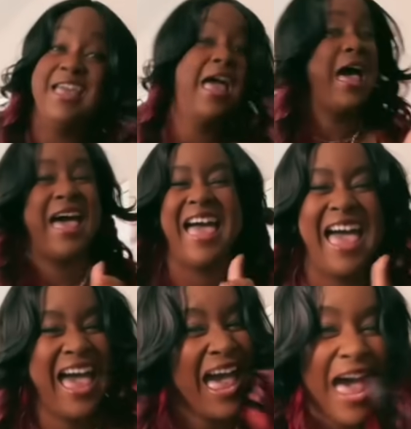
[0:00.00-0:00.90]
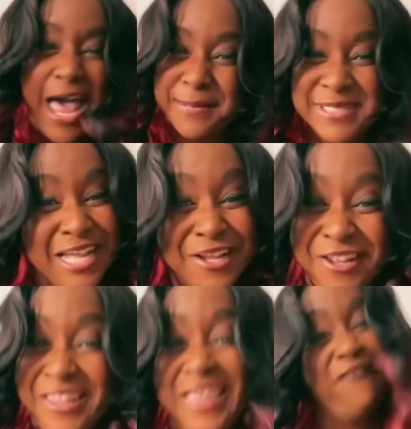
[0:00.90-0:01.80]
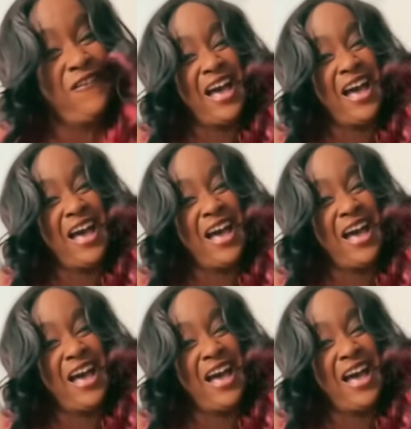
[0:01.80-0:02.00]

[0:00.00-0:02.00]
oh, you look, you look good or you look